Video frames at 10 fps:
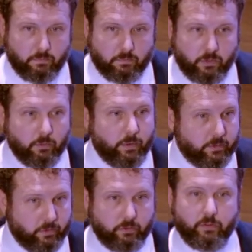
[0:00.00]
to
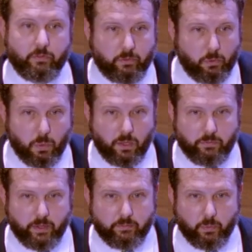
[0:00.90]
researchers who
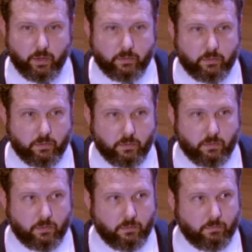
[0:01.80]
qualify for it.
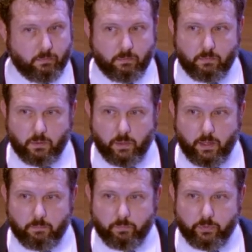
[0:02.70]
Okay?
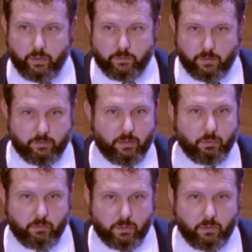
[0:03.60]
So that's an example
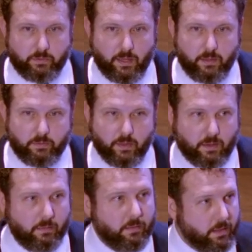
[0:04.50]
of a use case that
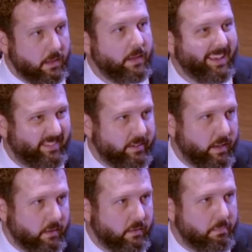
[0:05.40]
can
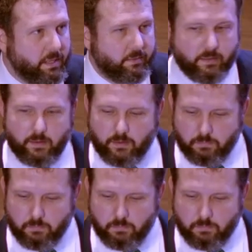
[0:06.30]
extend, be extended.